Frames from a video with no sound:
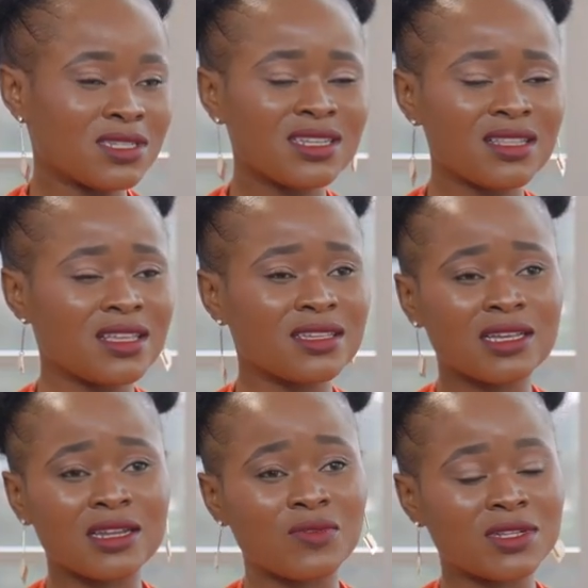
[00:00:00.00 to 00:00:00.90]
These are the things
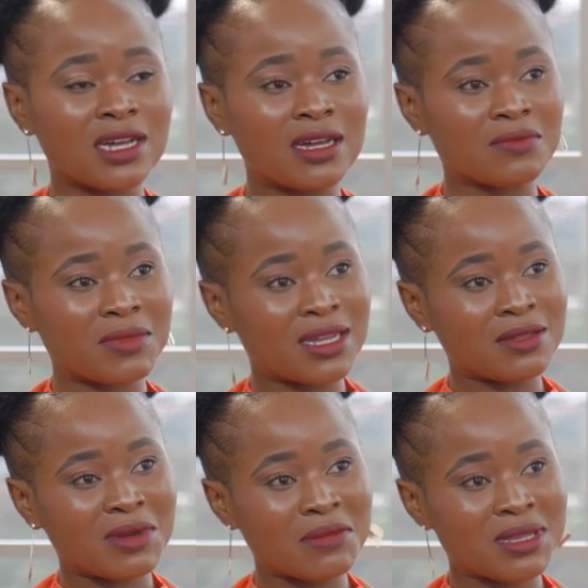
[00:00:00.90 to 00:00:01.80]
that were done
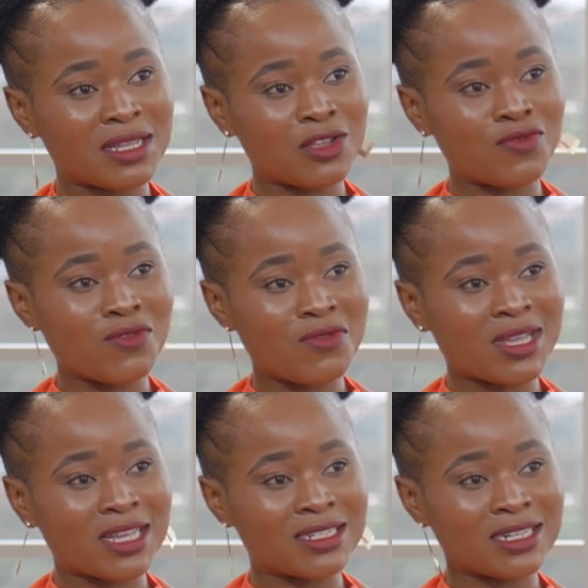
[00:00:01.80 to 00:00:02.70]
by, by men, if you
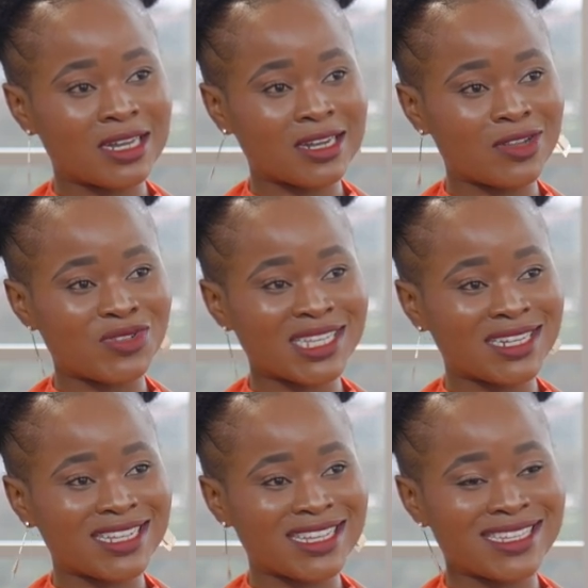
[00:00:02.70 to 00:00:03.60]
look at, uh, really
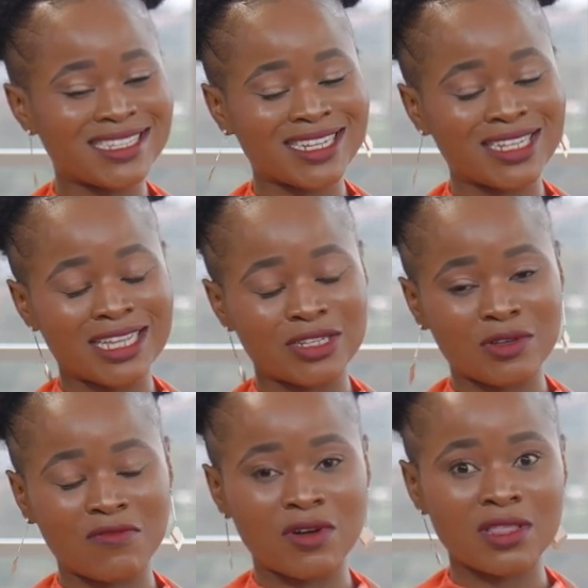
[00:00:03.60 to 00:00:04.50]
study the history and, and
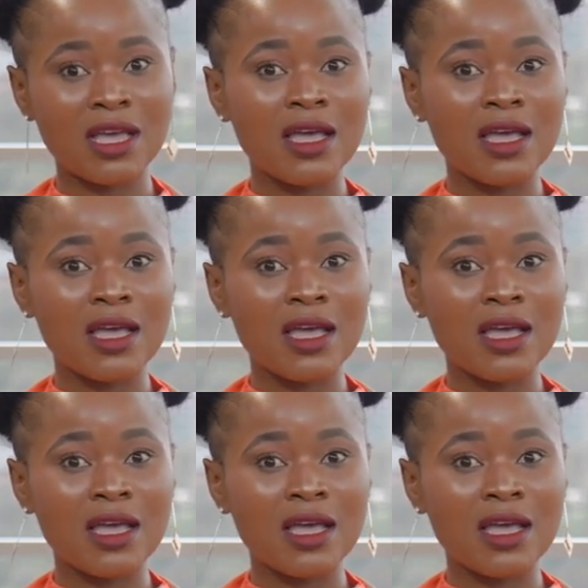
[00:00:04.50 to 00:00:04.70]
so forth.